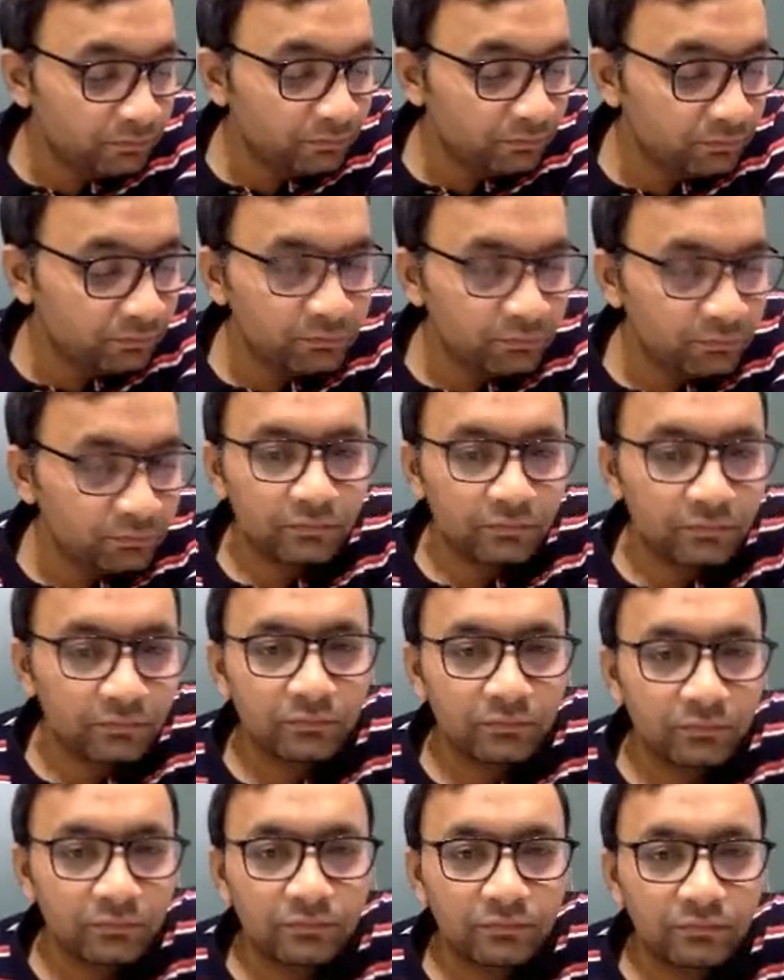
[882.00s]

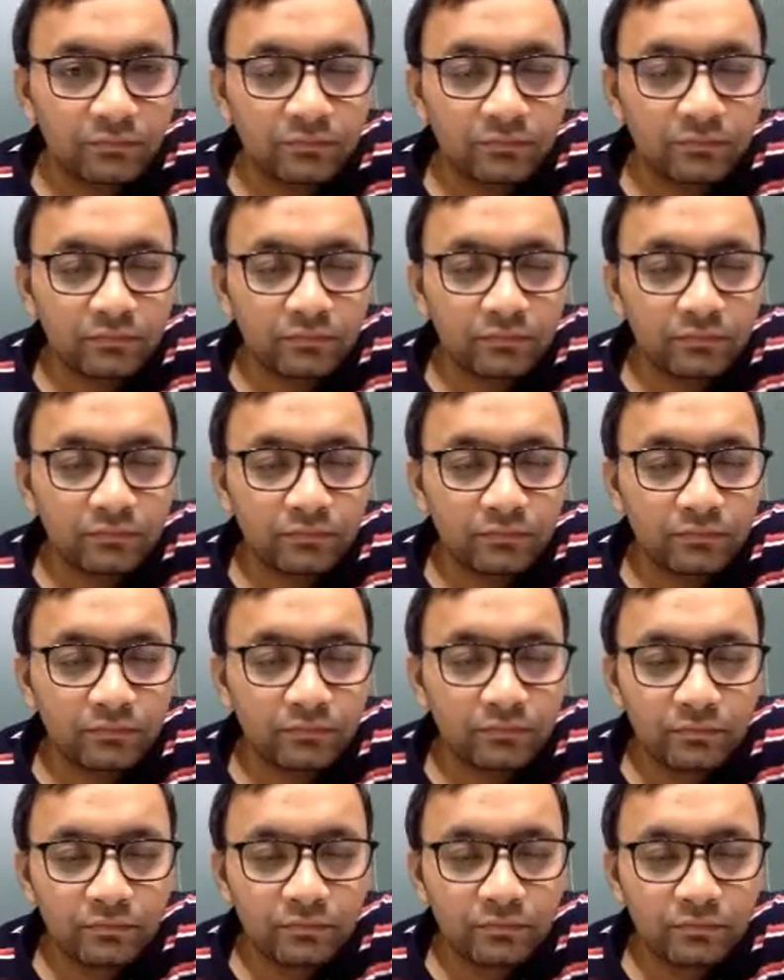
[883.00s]

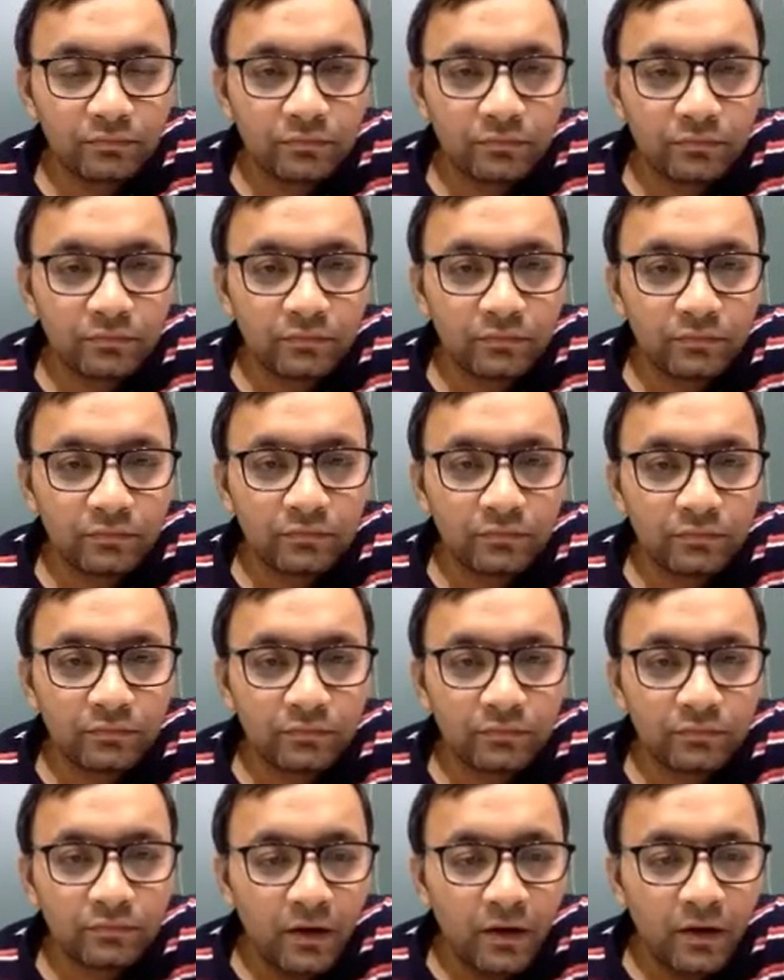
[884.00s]

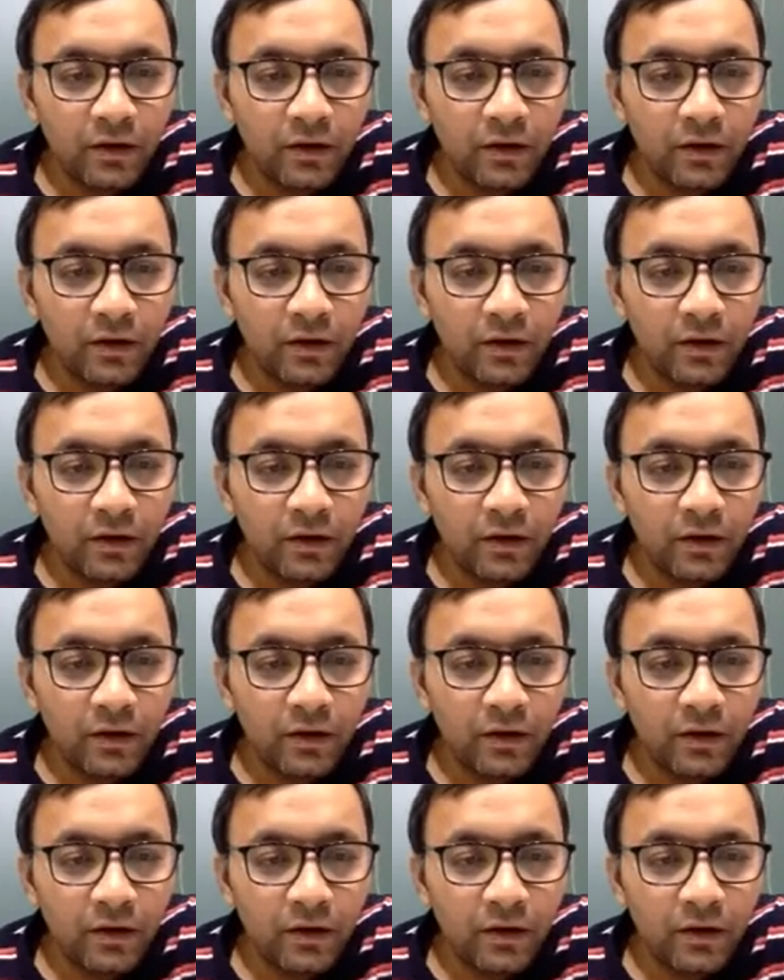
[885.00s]
(silence)